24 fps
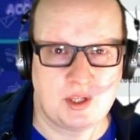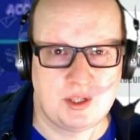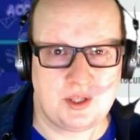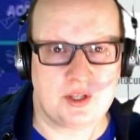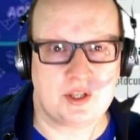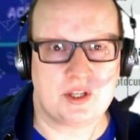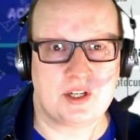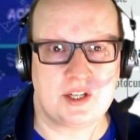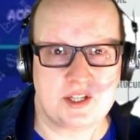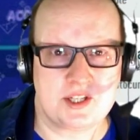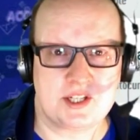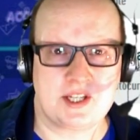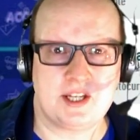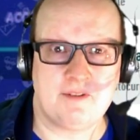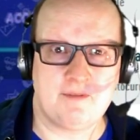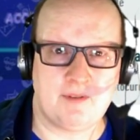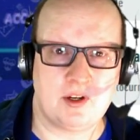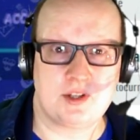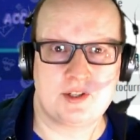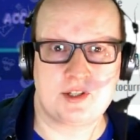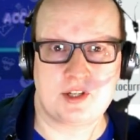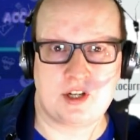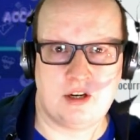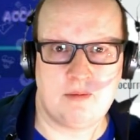You're going to see a
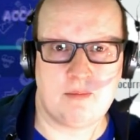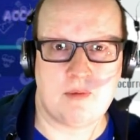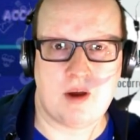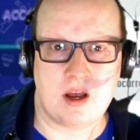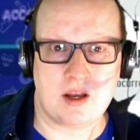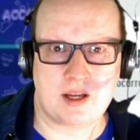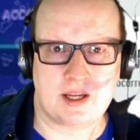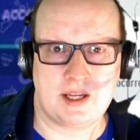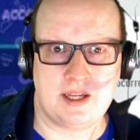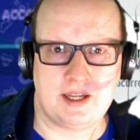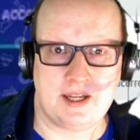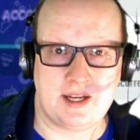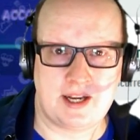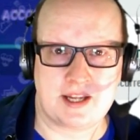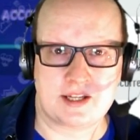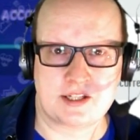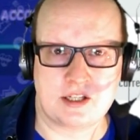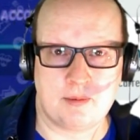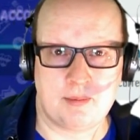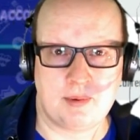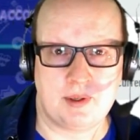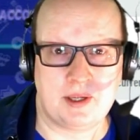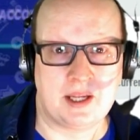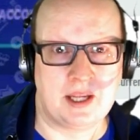volatile market in
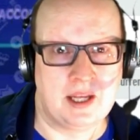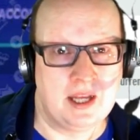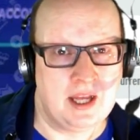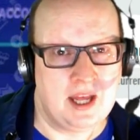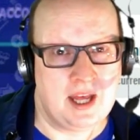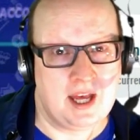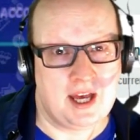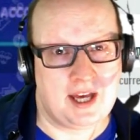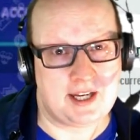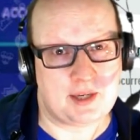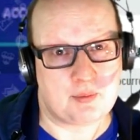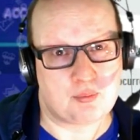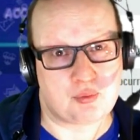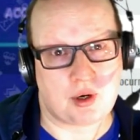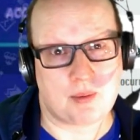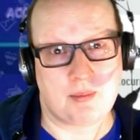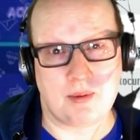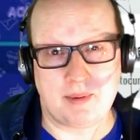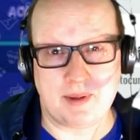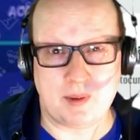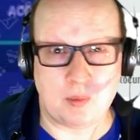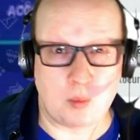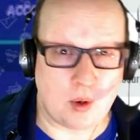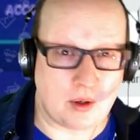XRP, and it
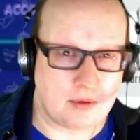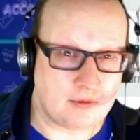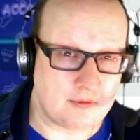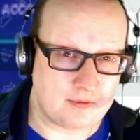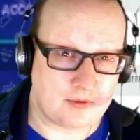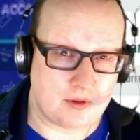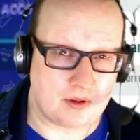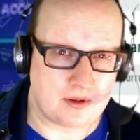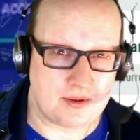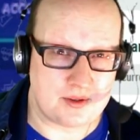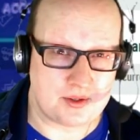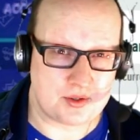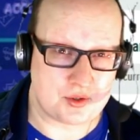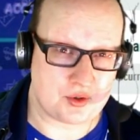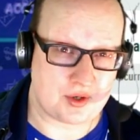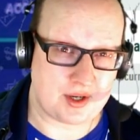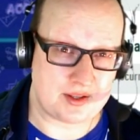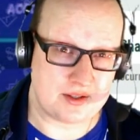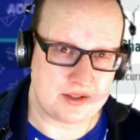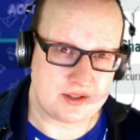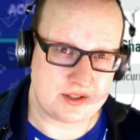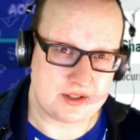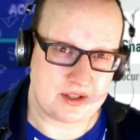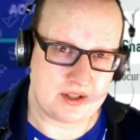probably won't follow the
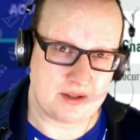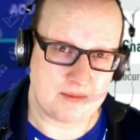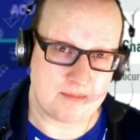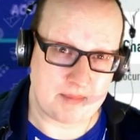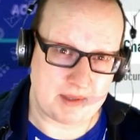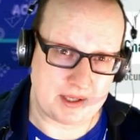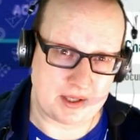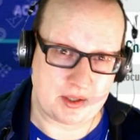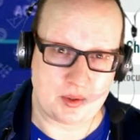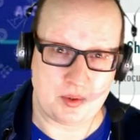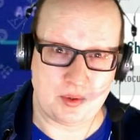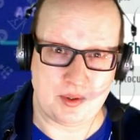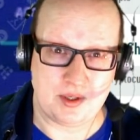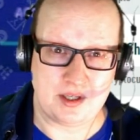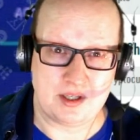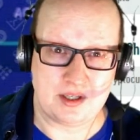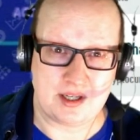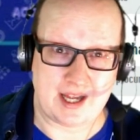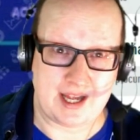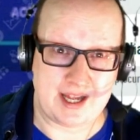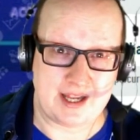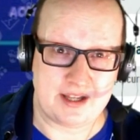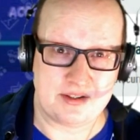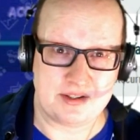trends that Bitcoin
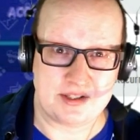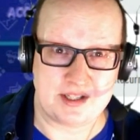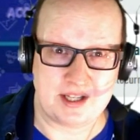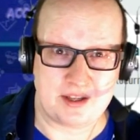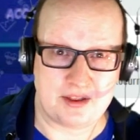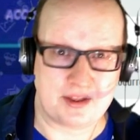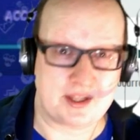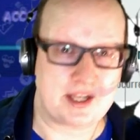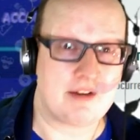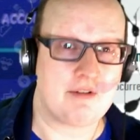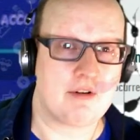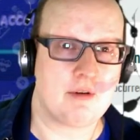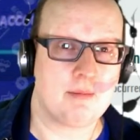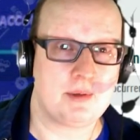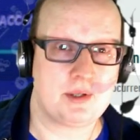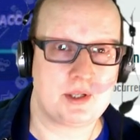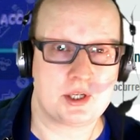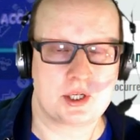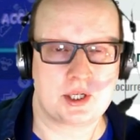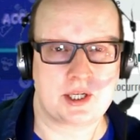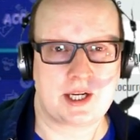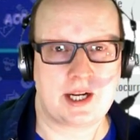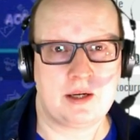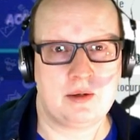and Ethereum are
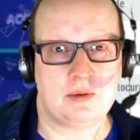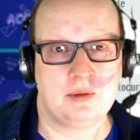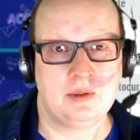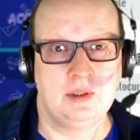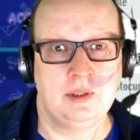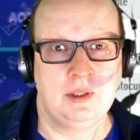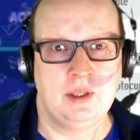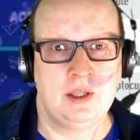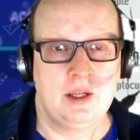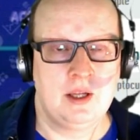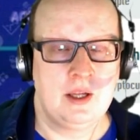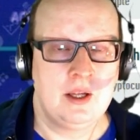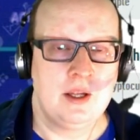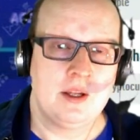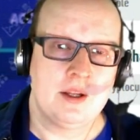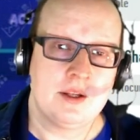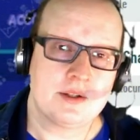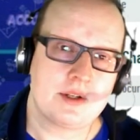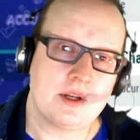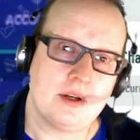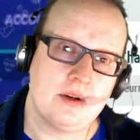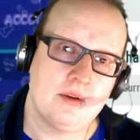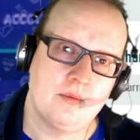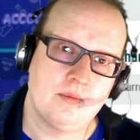dishing out.
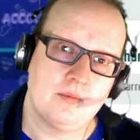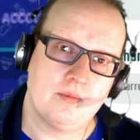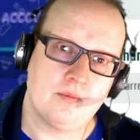So